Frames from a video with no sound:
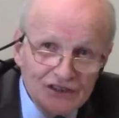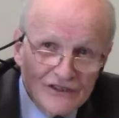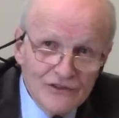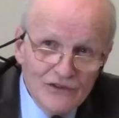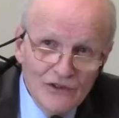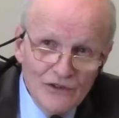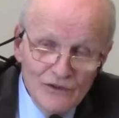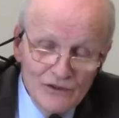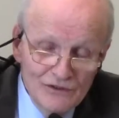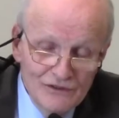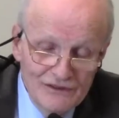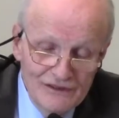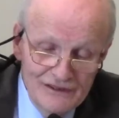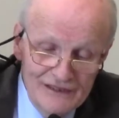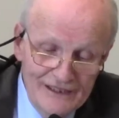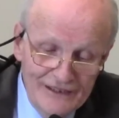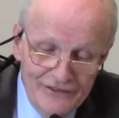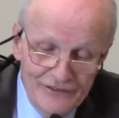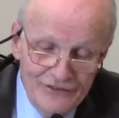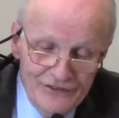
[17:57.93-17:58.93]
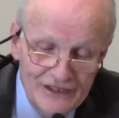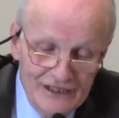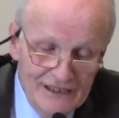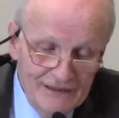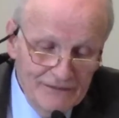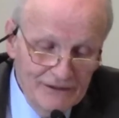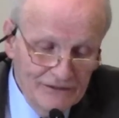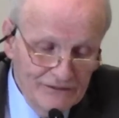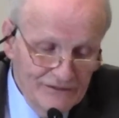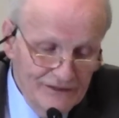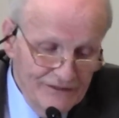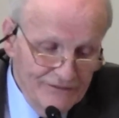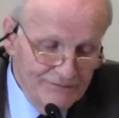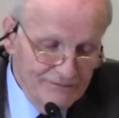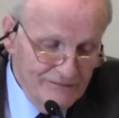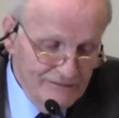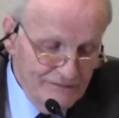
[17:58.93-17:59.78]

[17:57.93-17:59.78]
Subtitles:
this whole length of time that we,